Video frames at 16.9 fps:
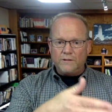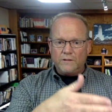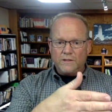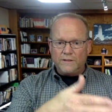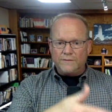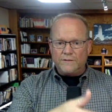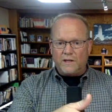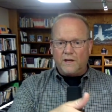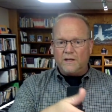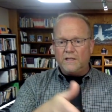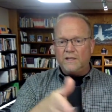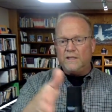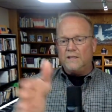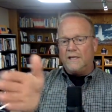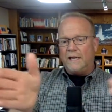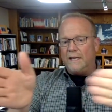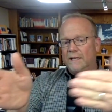You'll live long in
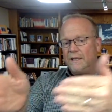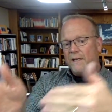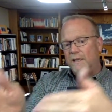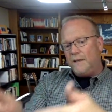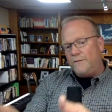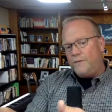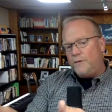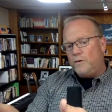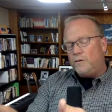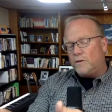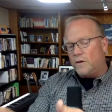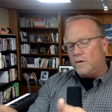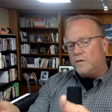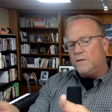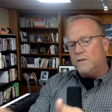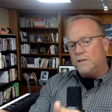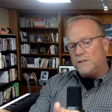the land. And if you
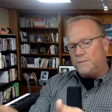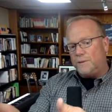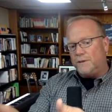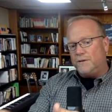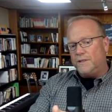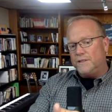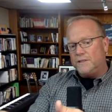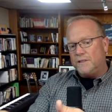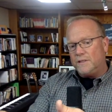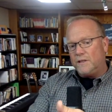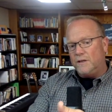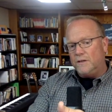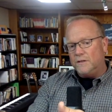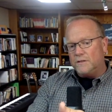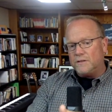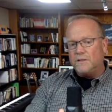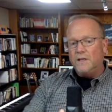don't, you'll experience the
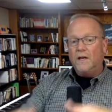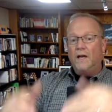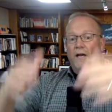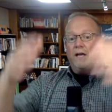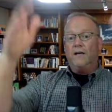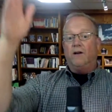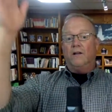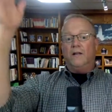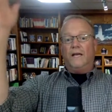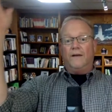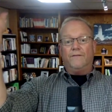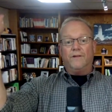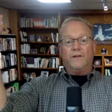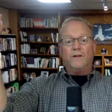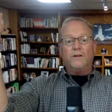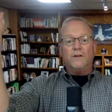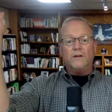curse. I call
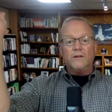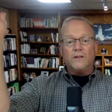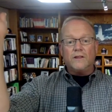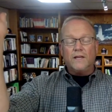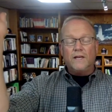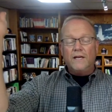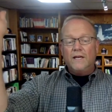heaven and earth